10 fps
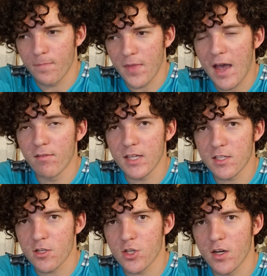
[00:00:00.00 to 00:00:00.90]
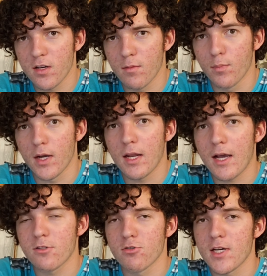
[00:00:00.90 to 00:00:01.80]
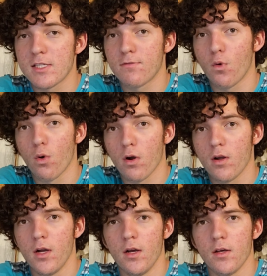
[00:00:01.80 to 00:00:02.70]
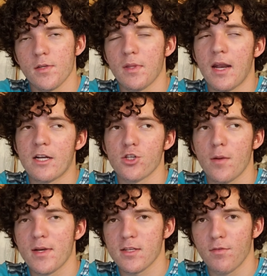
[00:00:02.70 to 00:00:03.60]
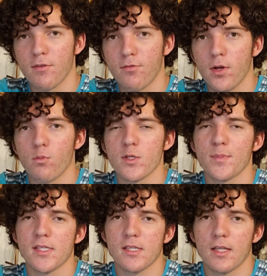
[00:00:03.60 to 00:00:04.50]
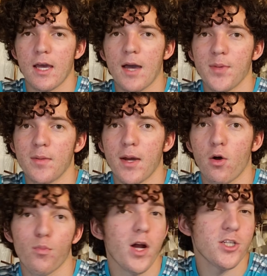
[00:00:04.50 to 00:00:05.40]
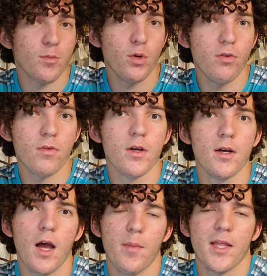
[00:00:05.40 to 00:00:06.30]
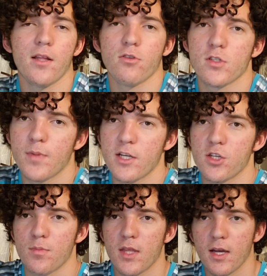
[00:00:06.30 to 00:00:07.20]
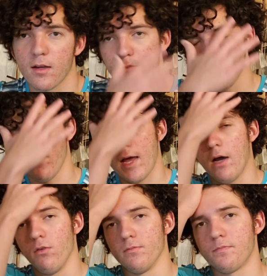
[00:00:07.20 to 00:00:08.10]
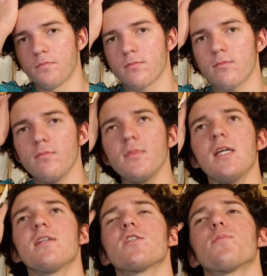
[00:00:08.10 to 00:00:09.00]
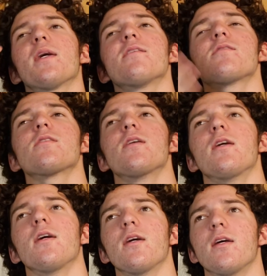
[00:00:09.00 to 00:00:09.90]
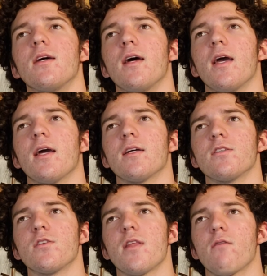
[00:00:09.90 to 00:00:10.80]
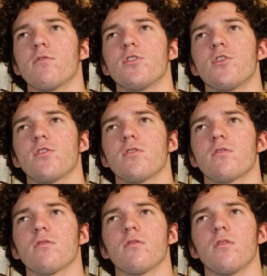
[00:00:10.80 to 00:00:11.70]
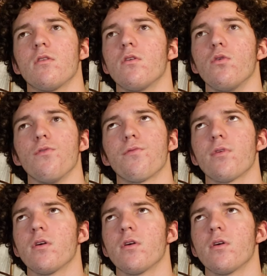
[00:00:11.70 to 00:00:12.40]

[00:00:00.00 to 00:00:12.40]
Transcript: heavily touch on. But exercise 4, something that I shot myself in the foot, was basically I made my whole project move. I made that little spaceship thing move out into space, and that was just oof.